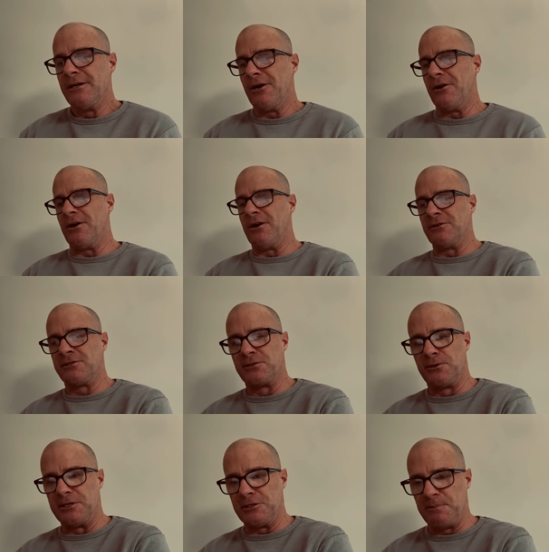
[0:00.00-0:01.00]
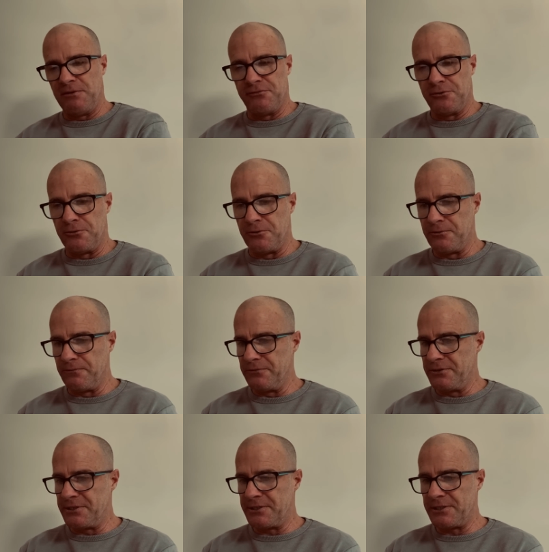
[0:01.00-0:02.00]
I saw this before.
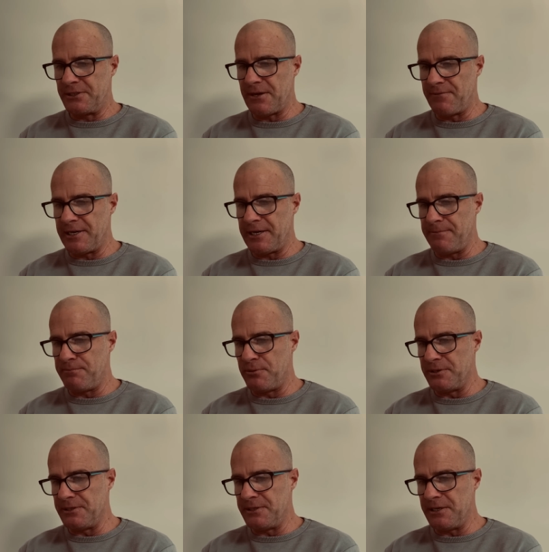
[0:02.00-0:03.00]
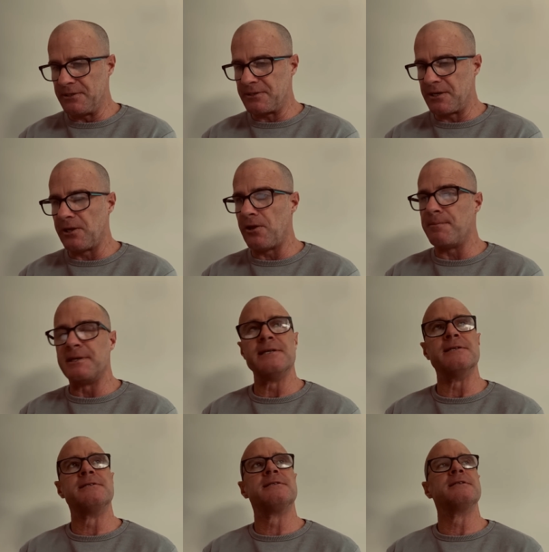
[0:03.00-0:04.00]
17.6
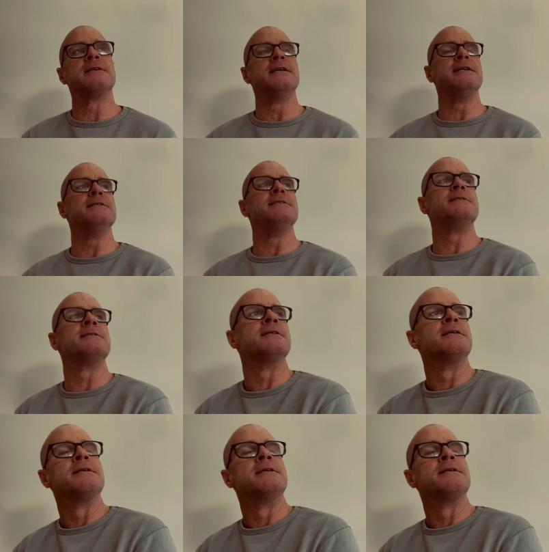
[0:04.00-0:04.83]
kilometres he's